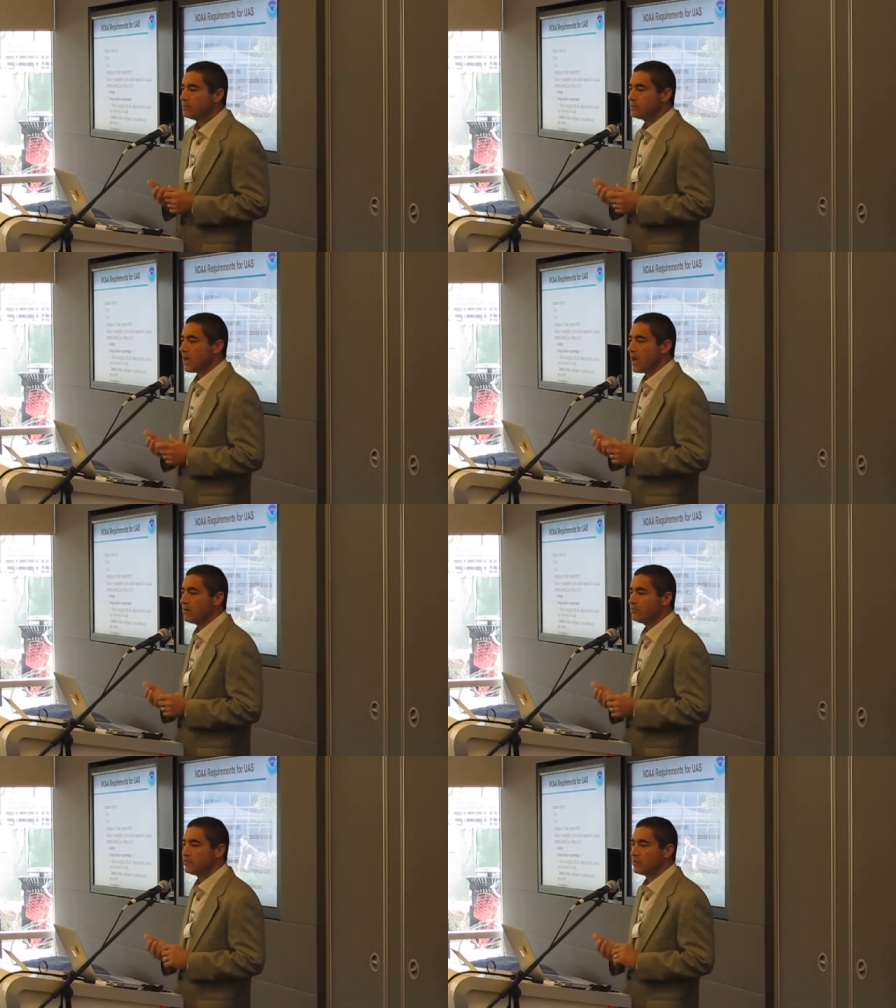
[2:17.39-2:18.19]
to
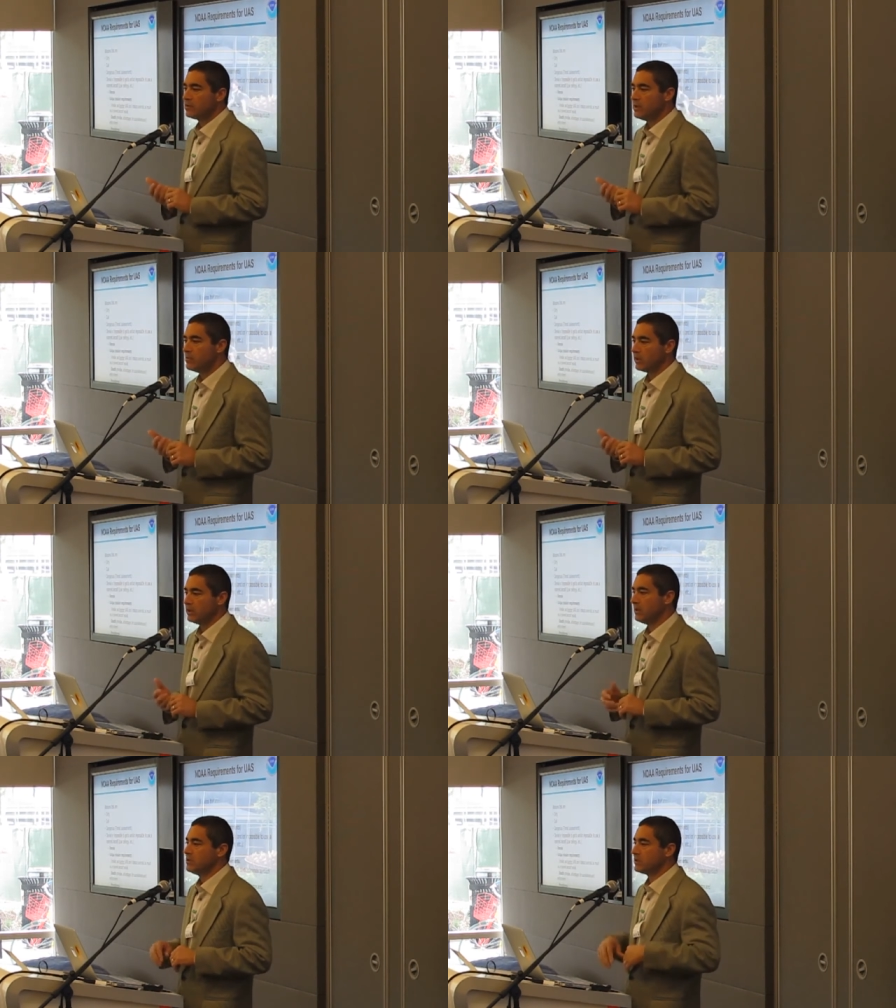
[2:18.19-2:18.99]
have the
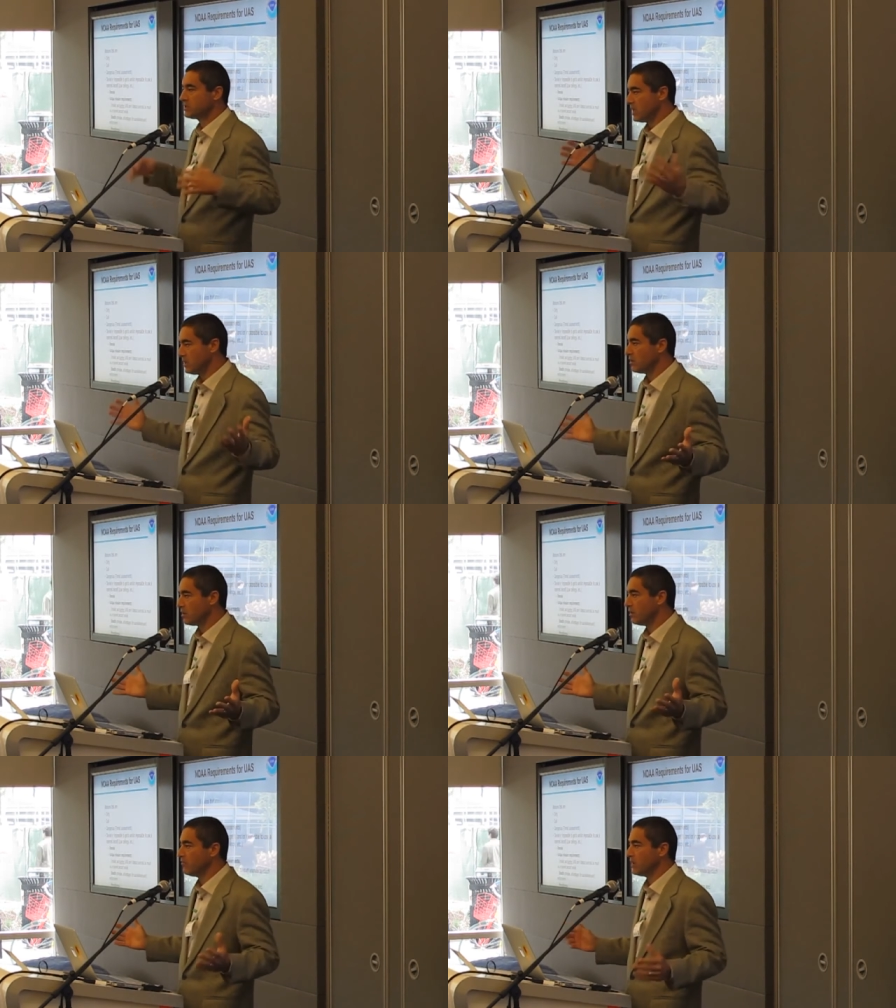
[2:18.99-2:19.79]
ability to extend
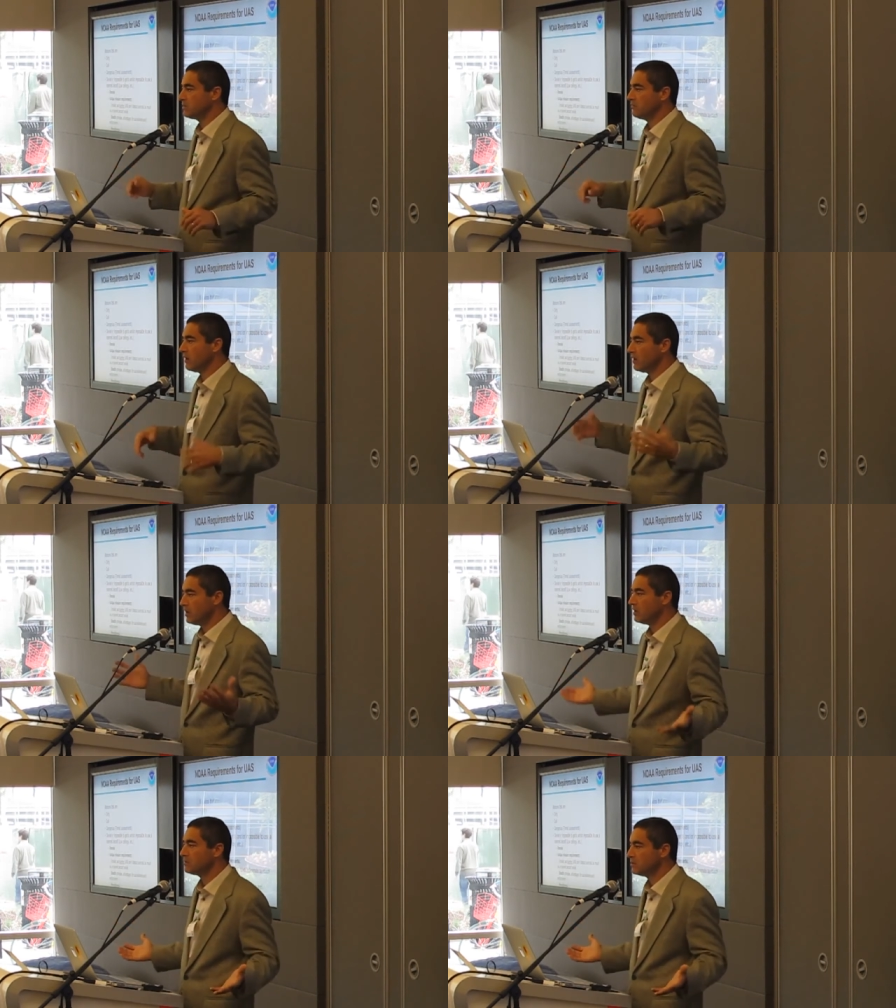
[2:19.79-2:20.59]
your effective area,